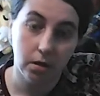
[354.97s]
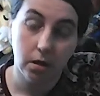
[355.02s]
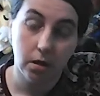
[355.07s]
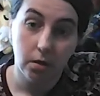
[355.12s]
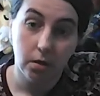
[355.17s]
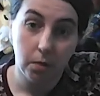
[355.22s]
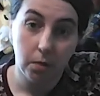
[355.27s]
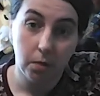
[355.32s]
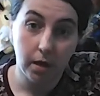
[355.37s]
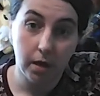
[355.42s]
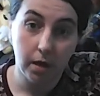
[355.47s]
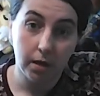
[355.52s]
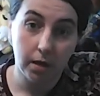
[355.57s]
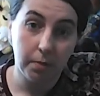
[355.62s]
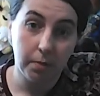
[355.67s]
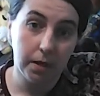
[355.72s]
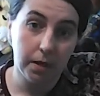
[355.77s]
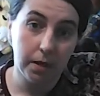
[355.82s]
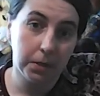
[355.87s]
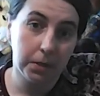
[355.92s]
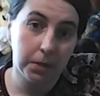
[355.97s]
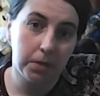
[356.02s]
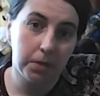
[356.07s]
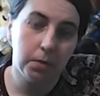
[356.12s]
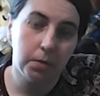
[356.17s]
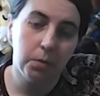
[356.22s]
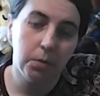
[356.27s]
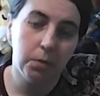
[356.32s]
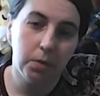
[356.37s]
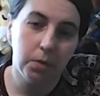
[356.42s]
Well, it appears I
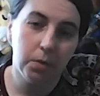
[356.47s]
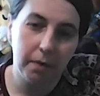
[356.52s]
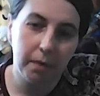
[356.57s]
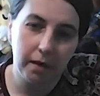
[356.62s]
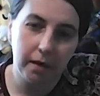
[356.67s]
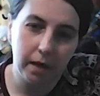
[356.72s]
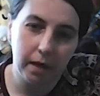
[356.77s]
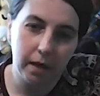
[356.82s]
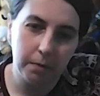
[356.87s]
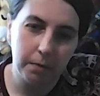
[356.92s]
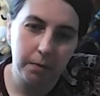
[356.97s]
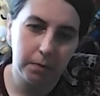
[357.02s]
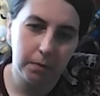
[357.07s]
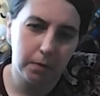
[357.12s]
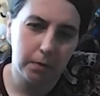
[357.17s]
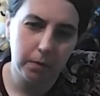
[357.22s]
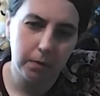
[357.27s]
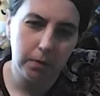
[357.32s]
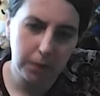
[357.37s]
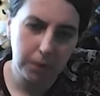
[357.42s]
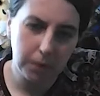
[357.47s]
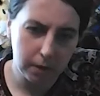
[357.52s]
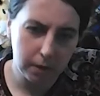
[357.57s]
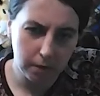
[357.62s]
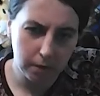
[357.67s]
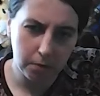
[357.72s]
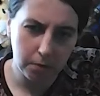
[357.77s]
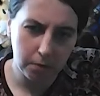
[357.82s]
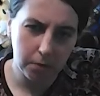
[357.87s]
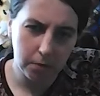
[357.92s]
know more about Game of Thrones than I
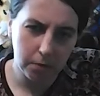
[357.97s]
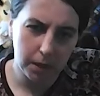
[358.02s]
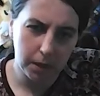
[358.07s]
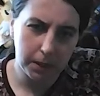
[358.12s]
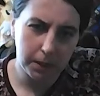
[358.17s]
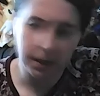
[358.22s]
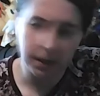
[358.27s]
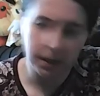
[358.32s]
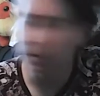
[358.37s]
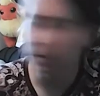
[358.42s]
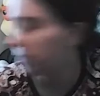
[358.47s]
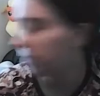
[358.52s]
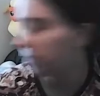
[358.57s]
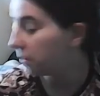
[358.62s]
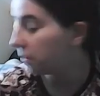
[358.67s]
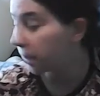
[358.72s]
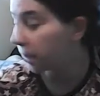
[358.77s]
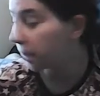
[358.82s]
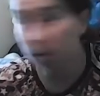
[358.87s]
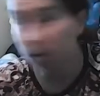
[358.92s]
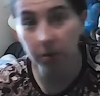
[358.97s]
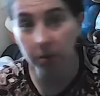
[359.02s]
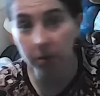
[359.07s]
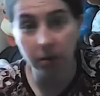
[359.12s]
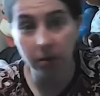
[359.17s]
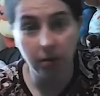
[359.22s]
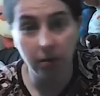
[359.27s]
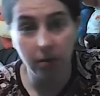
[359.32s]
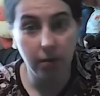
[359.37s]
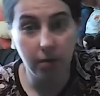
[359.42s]
thought I did. I was
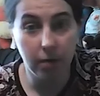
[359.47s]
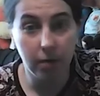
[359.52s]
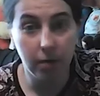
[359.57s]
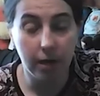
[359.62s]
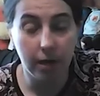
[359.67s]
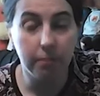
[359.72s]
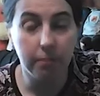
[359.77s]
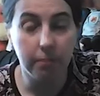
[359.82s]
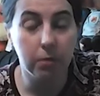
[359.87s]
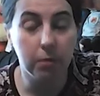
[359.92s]
absolutely right.